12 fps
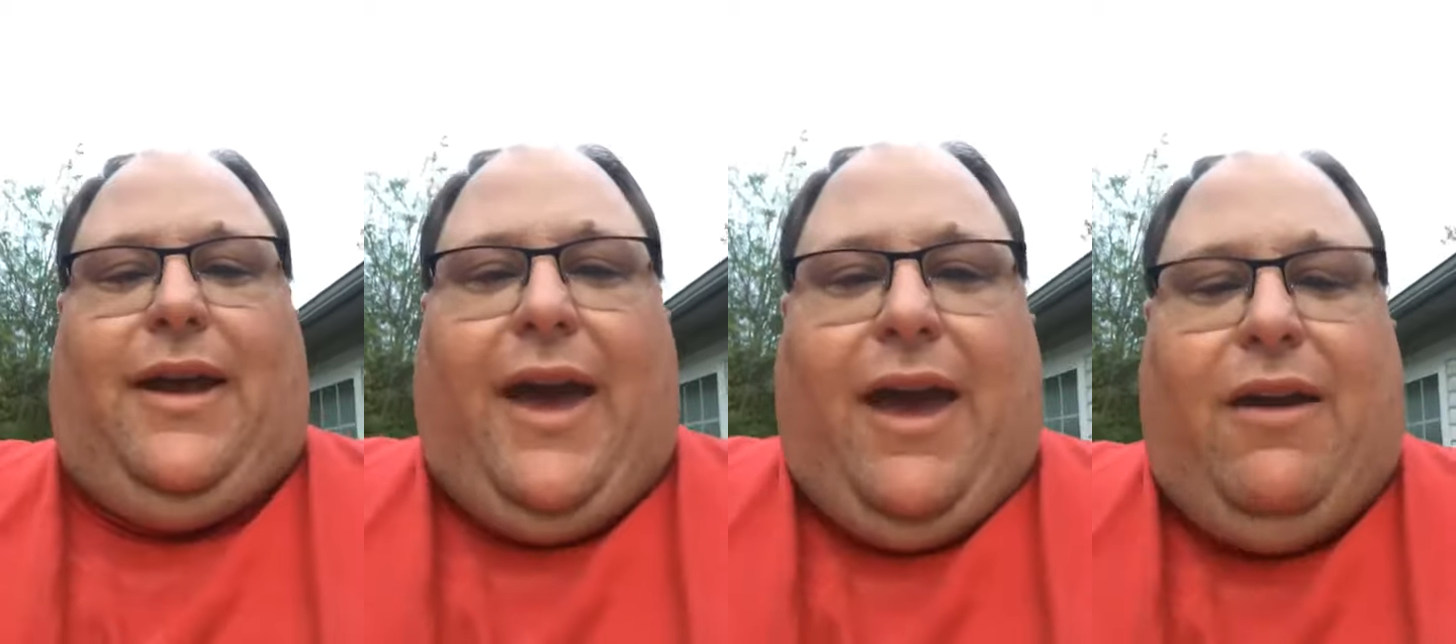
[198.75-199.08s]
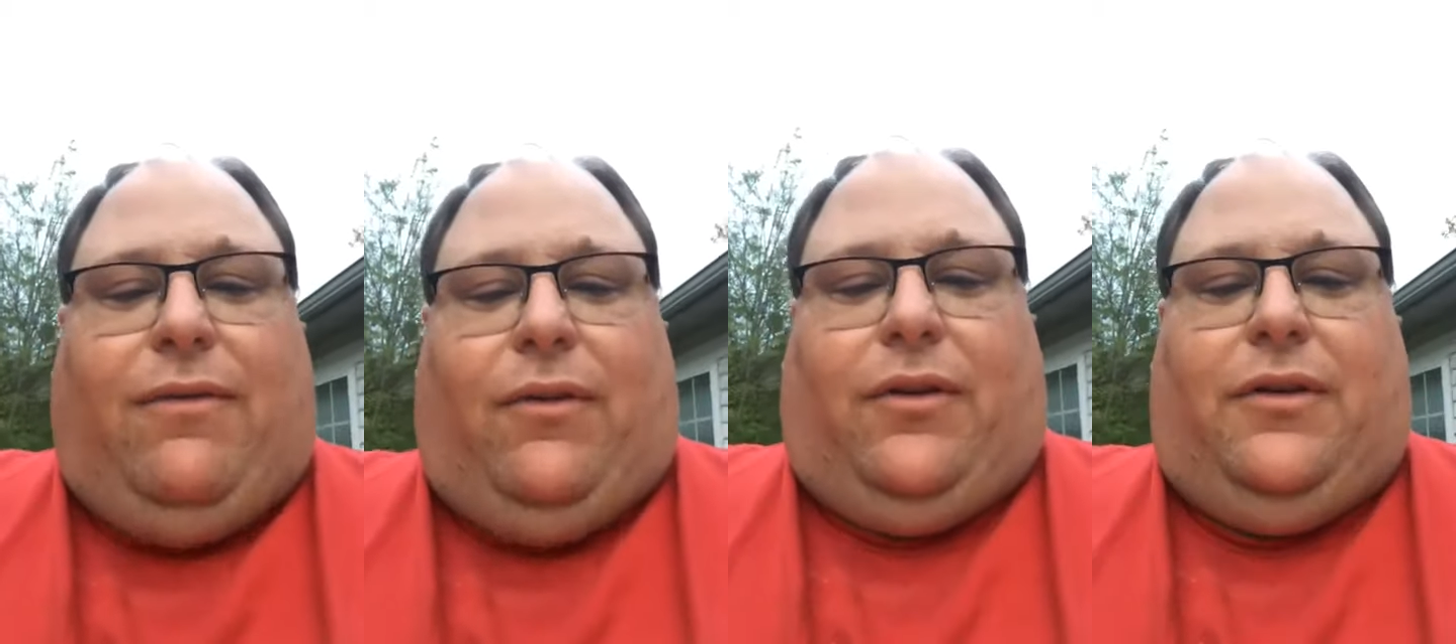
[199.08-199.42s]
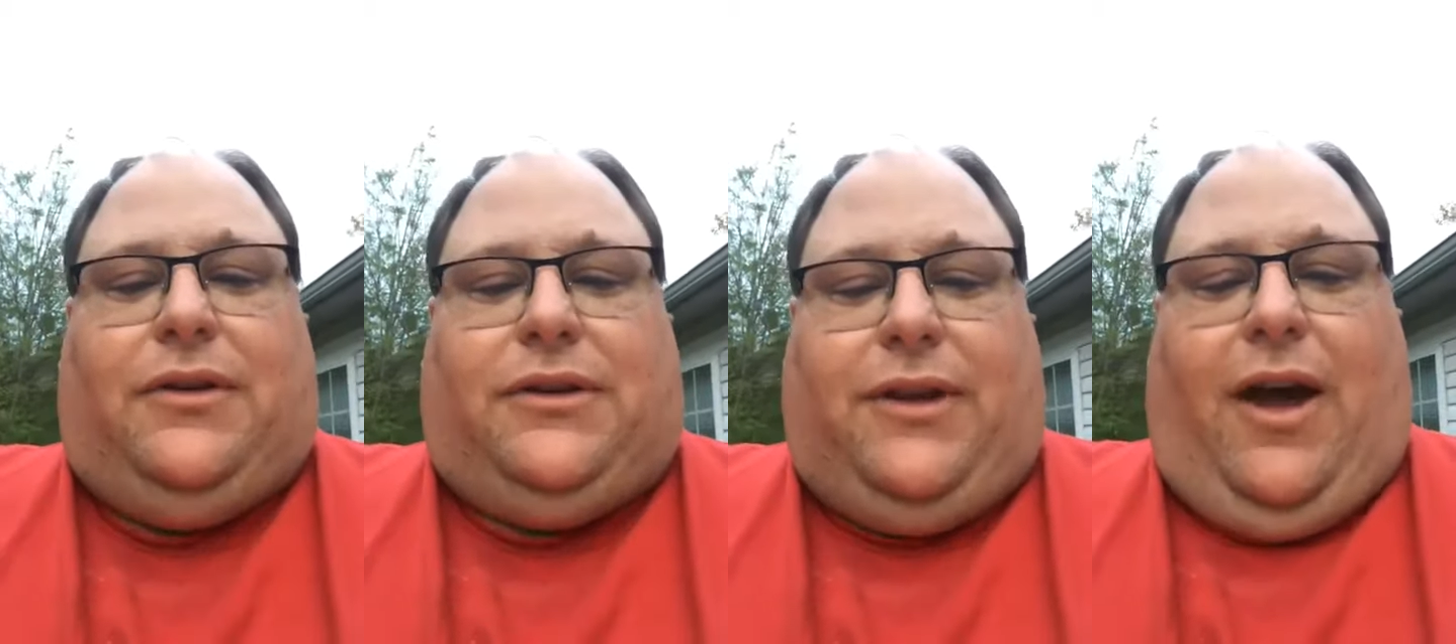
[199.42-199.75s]
ever
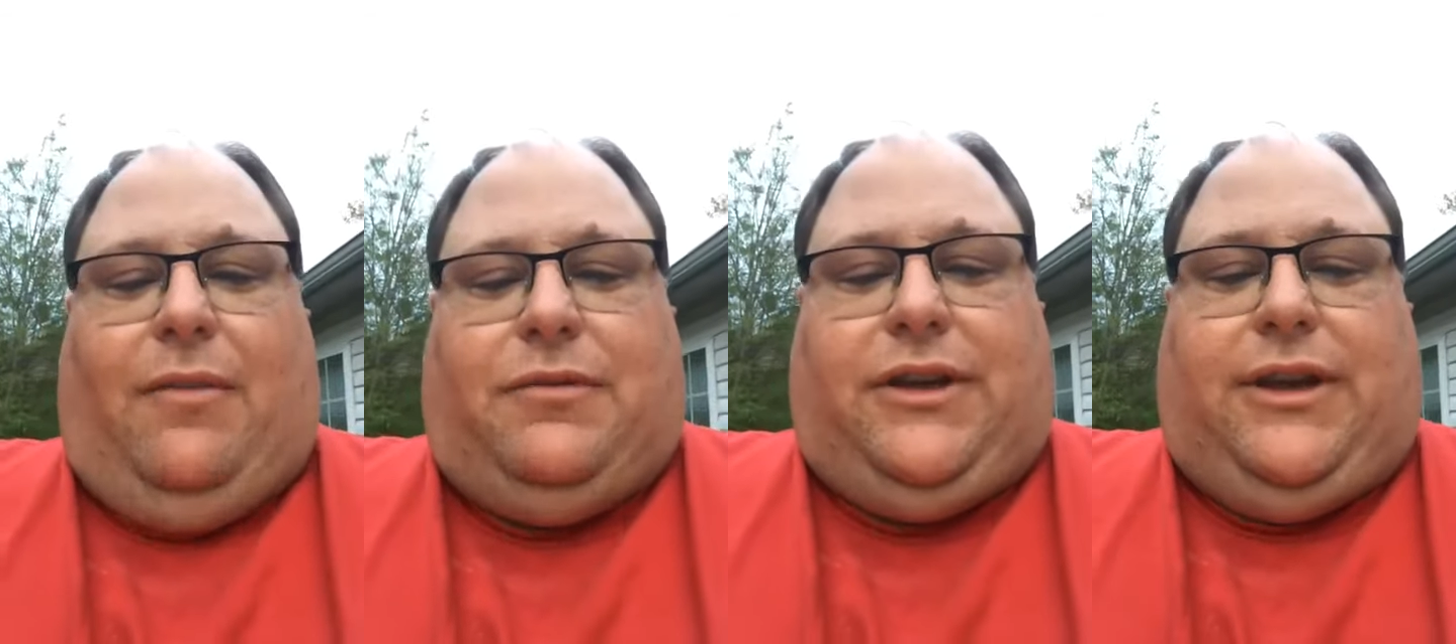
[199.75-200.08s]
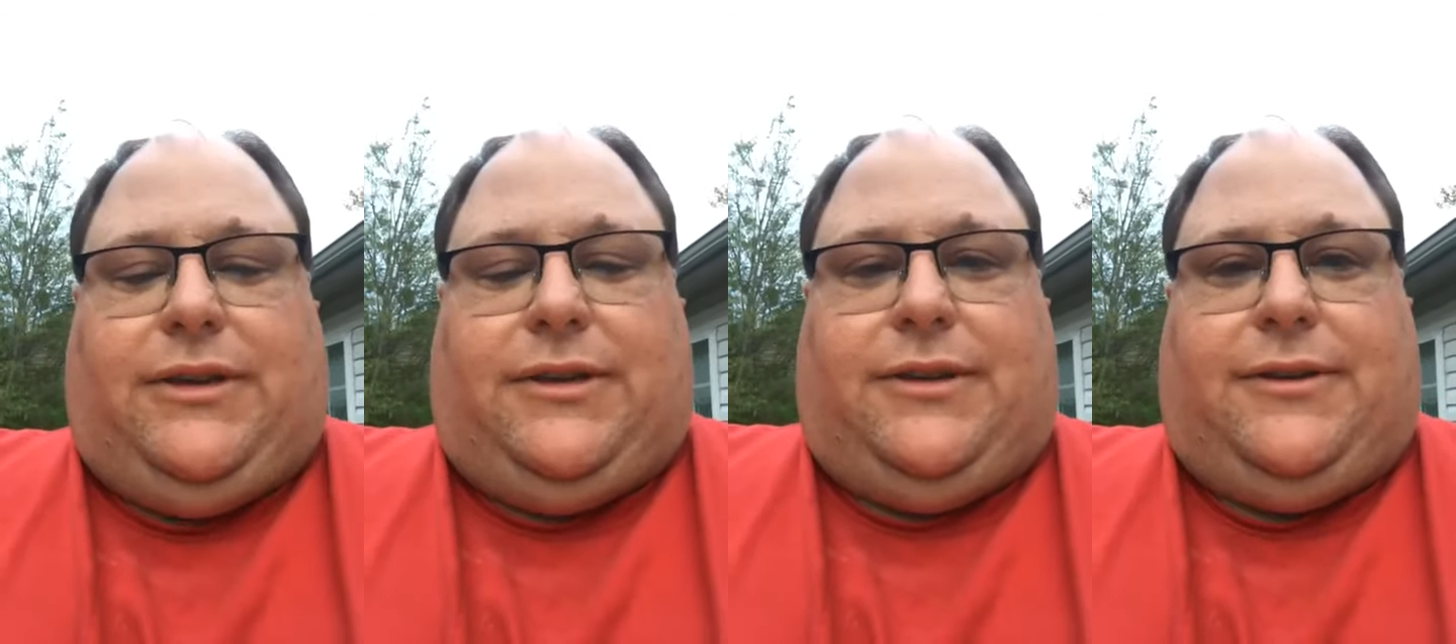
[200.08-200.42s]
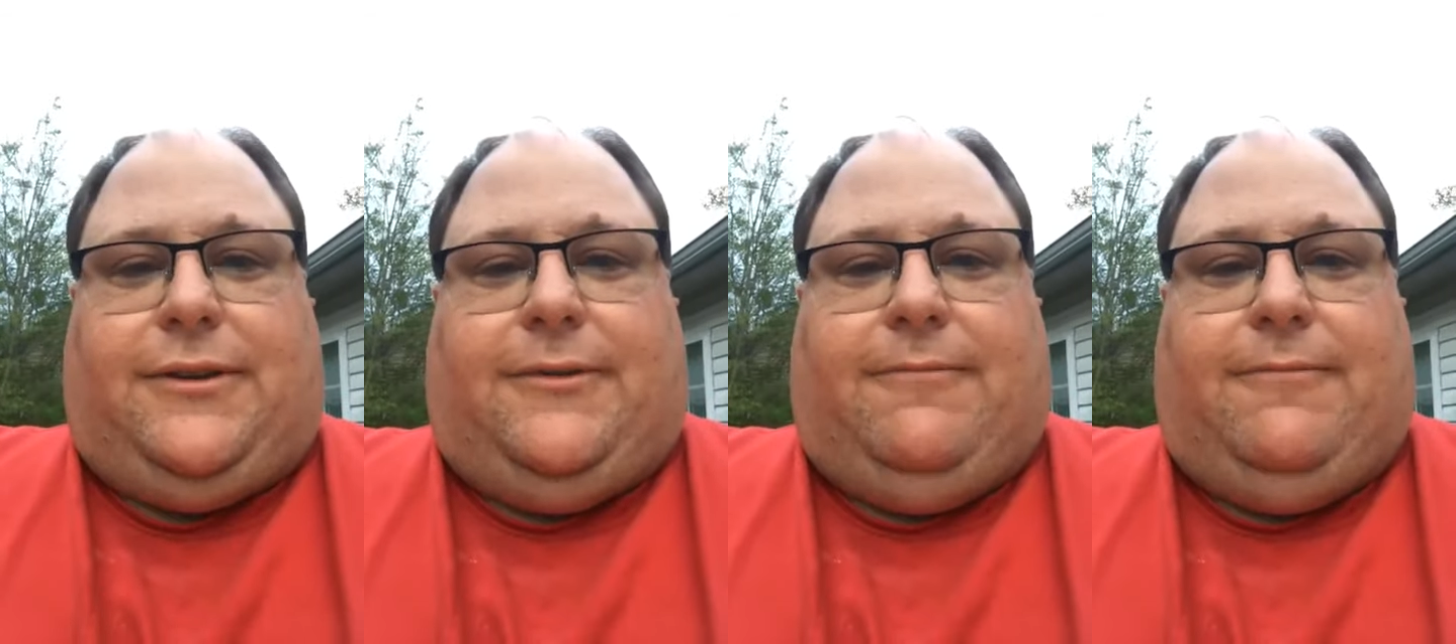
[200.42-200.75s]
stopped Jesus.